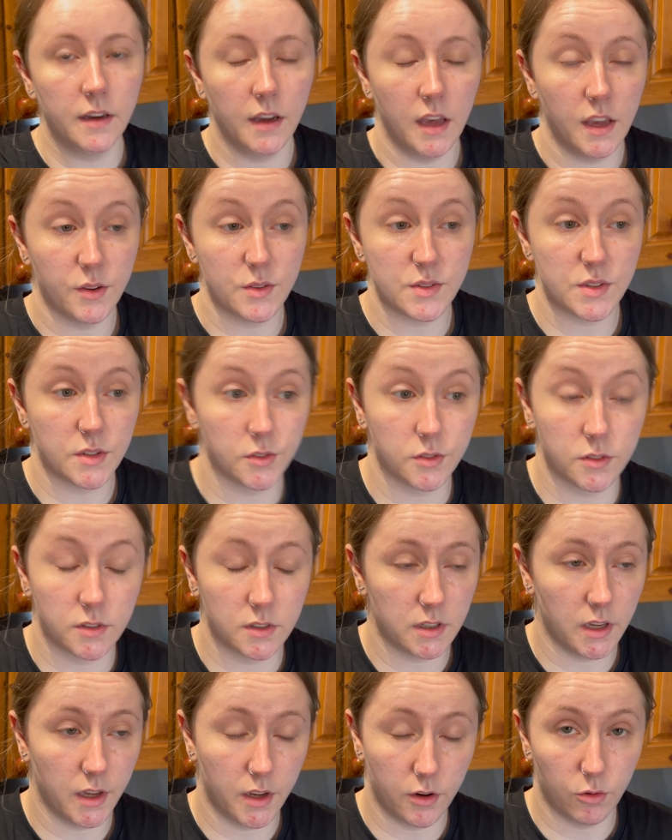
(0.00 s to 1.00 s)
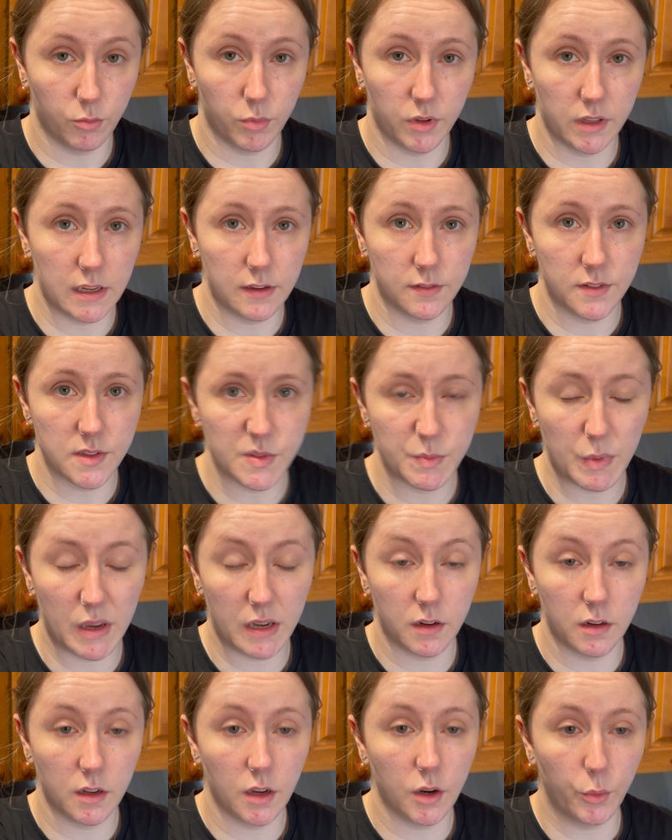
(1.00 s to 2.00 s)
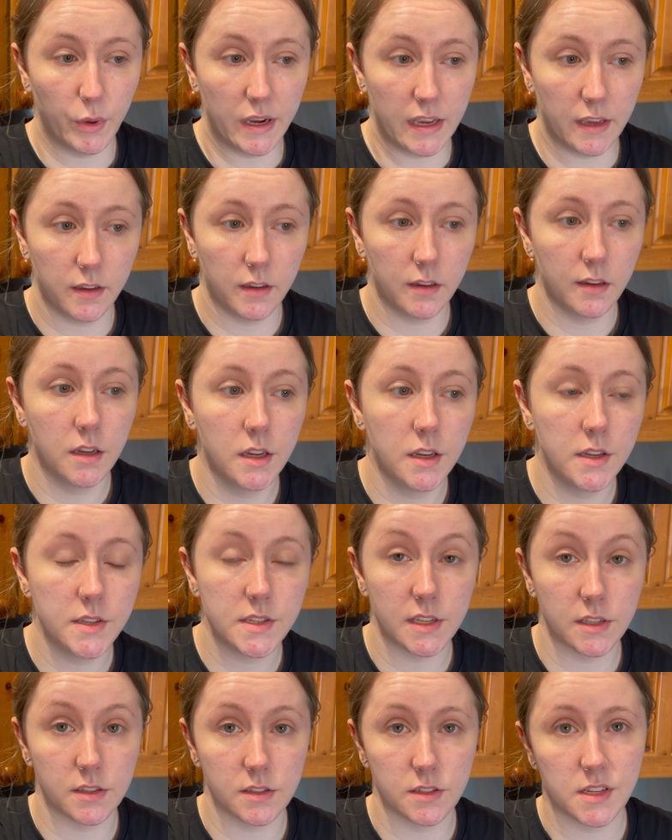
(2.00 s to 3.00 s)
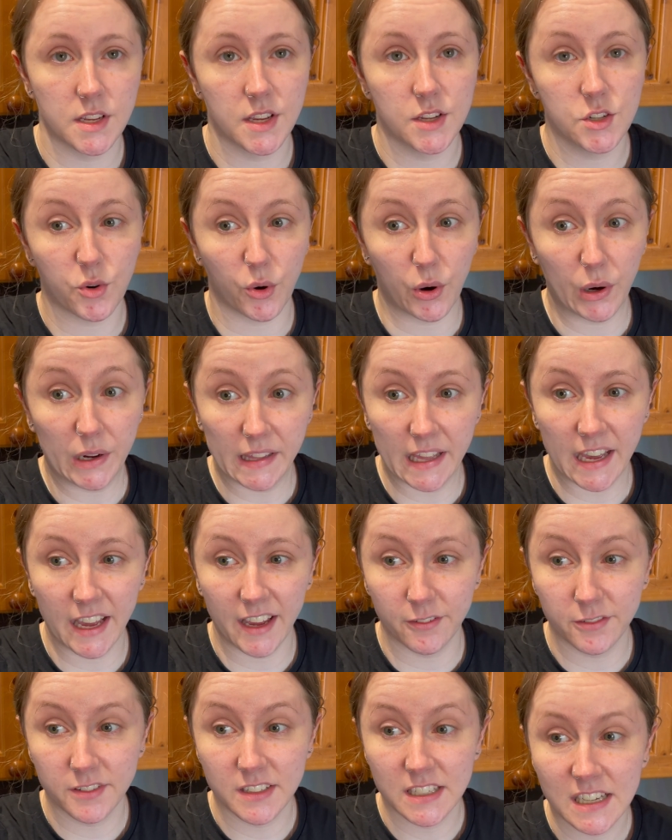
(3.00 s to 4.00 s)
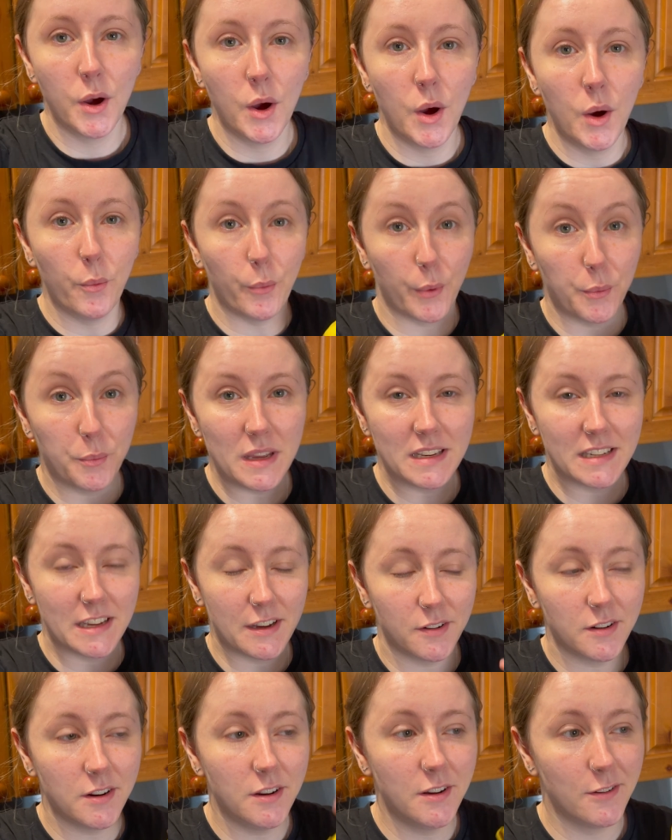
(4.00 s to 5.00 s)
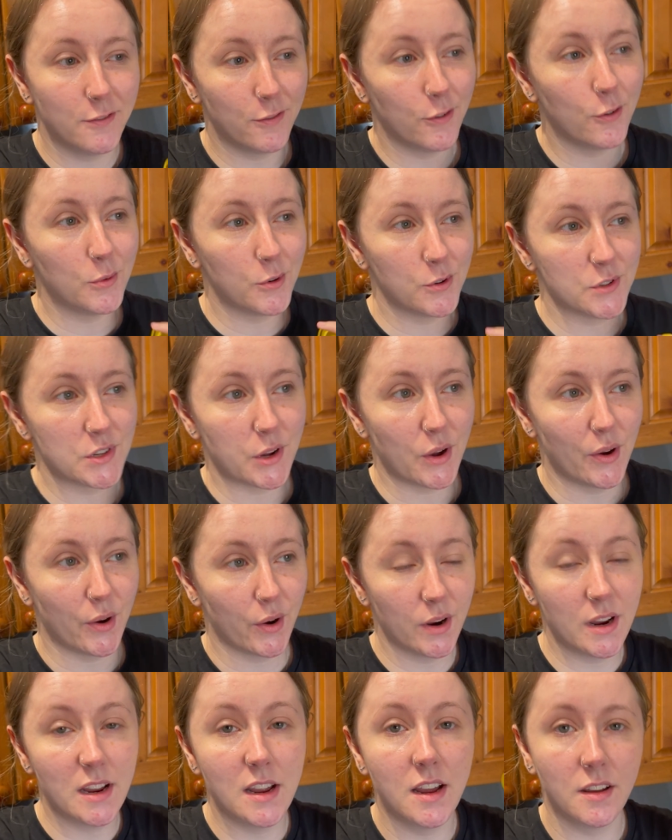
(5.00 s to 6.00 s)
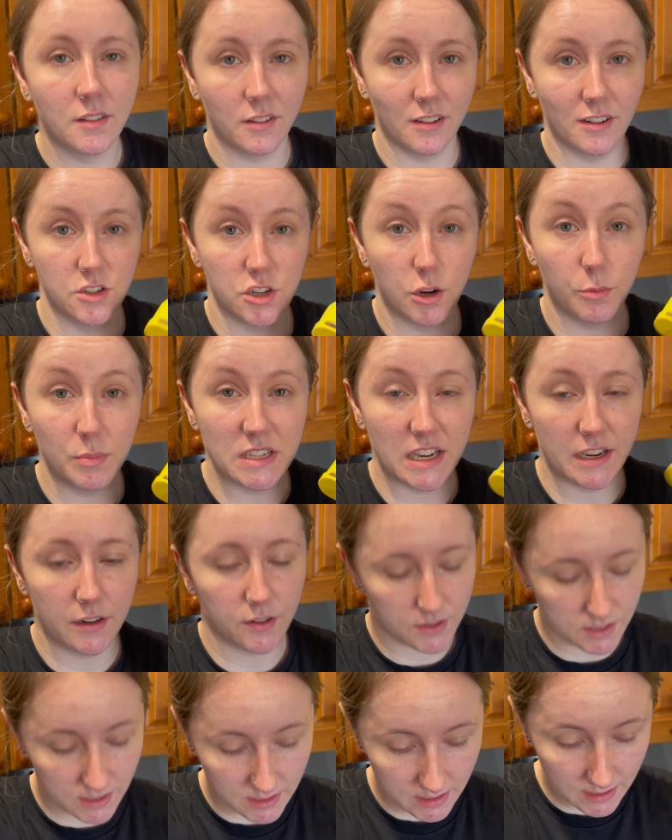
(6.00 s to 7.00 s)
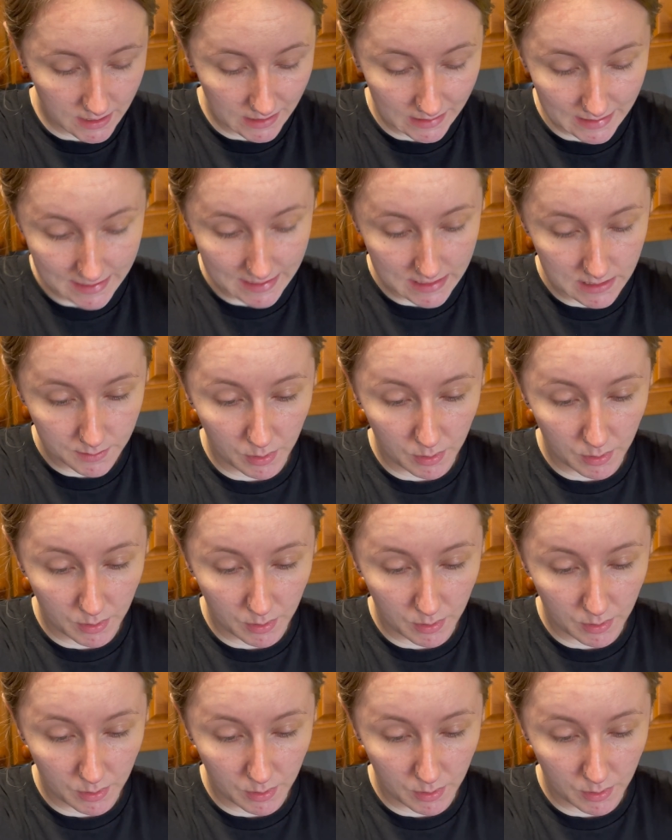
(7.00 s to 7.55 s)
I also cannot believe it's been a week since Troy left. 1 week down, 4 more to go. I'm gonna chop potatoes, listen to my